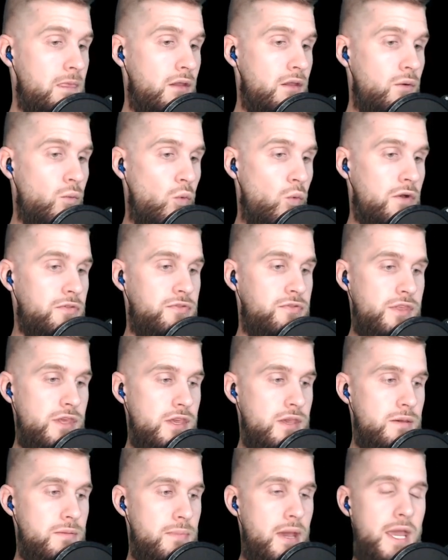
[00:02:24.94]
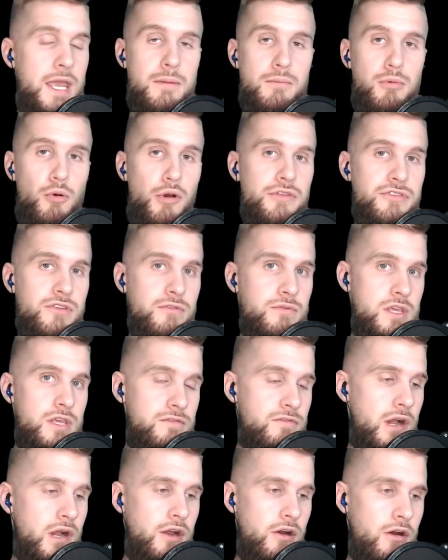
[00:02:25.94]
what the pain points of
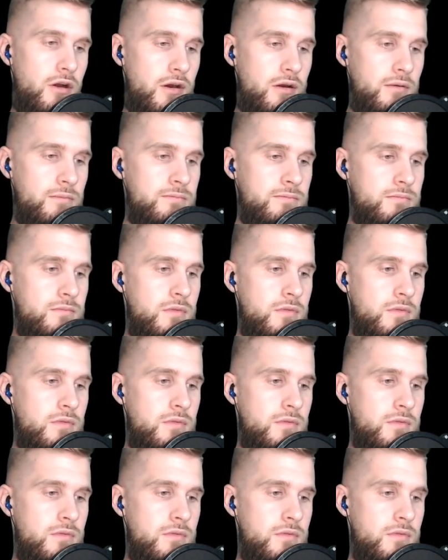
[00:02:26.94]
DeFi are,